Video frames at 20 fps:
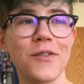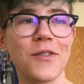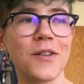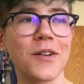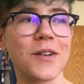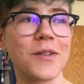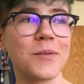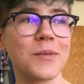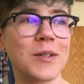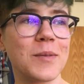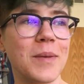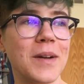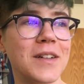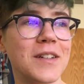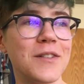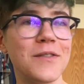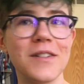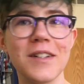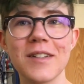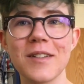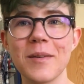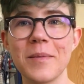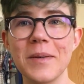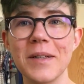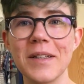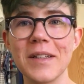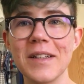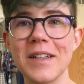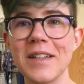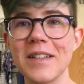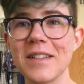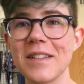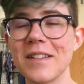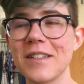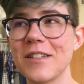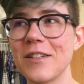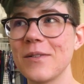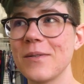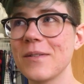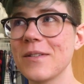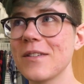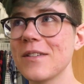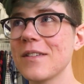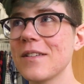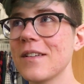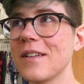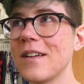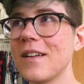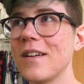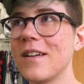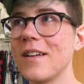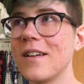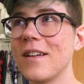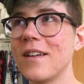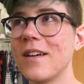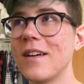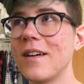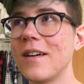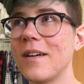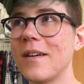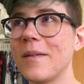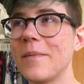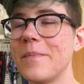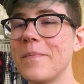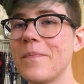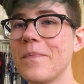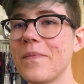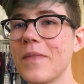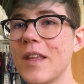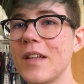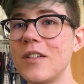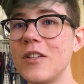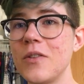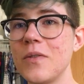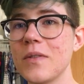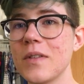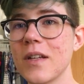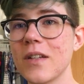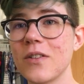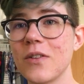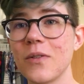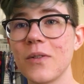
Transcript: over our respective disabilities, and she was, um, and she was like